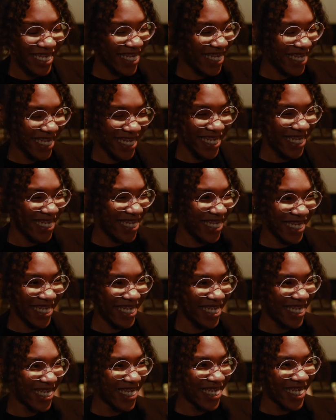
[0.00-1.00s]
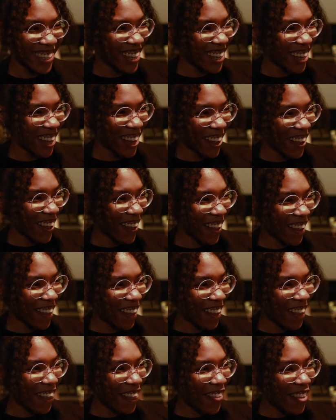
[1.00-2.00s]
And how long do you think you're
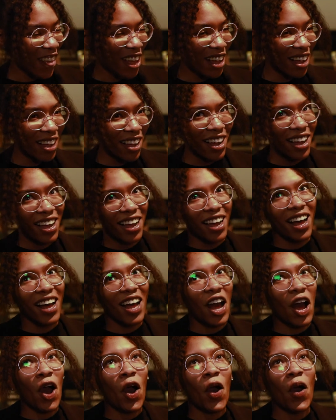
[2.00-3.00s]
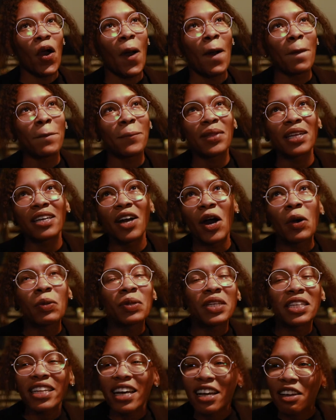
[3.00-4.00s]
texting before you get up?
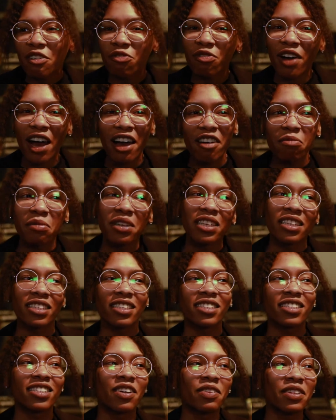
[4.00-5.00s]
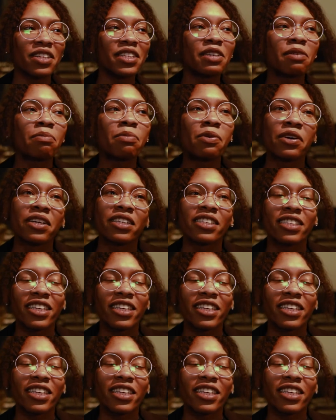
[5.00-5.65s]
Only like five minutes, only the important